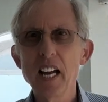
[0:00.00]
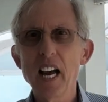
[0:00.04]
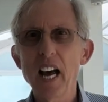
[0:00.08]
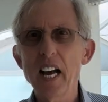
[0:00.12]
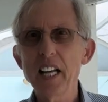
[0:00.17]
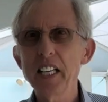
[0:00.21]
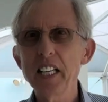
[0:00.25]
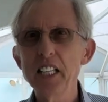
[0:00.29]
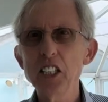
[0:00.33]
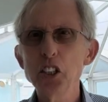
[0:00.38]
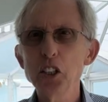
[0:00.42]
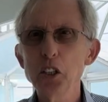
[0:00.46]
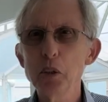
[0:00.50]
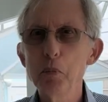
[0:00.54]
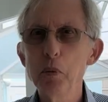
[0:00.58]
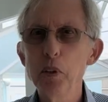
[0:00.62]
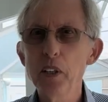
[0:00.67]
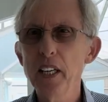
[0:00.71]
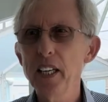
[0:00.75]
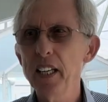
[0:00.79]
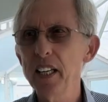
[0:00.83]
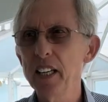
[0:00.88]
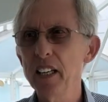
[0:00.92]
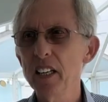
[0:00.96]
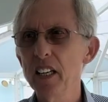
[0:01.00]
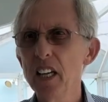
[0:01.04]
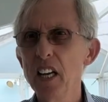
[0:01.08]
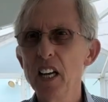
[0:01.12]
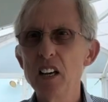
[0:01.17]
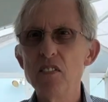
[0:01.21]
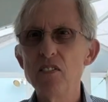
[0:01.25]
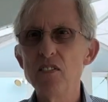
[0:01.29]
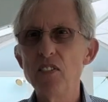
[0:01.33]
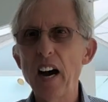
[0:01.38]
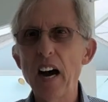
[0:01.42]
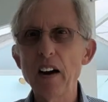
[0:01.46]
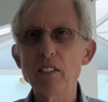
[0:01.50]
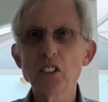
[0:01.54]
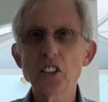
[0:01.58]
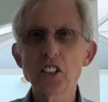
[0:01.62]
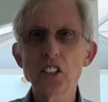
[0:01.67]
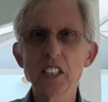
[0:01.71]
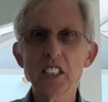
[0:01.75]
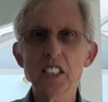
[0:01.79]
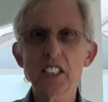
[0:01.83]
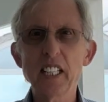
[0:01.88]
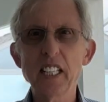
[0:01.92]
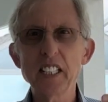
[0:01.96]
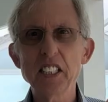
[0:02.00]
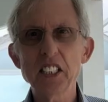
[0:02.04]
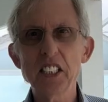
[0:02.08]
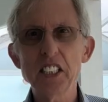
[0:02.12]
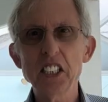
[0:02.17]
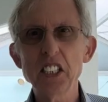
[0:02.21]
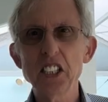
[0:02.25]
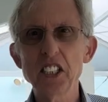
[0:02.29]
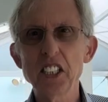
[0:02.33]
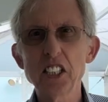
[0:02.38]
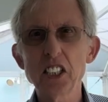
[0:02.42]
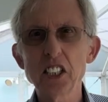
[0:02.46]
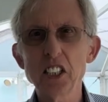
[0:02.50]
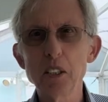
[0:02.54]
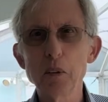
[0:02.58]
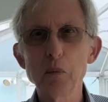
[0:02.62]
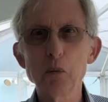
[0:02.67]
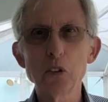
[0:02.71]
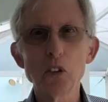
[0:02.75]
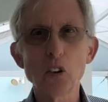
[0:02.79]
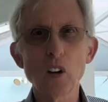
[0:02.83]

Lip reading: I need you to put in 5 or 6 AC systems,